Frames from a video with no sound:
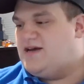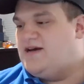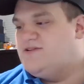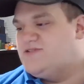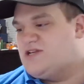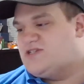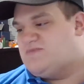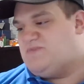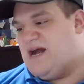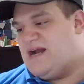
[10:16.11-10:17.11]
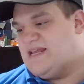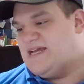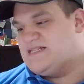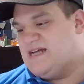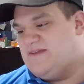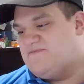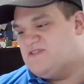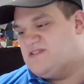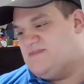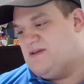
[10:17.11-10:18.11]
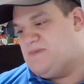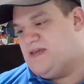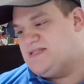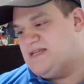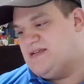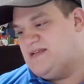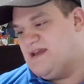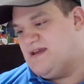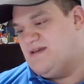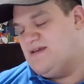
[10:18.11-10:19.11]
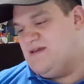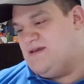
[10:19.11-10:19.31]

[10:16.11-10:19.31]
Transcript: There's also a podcast conference I might be attending.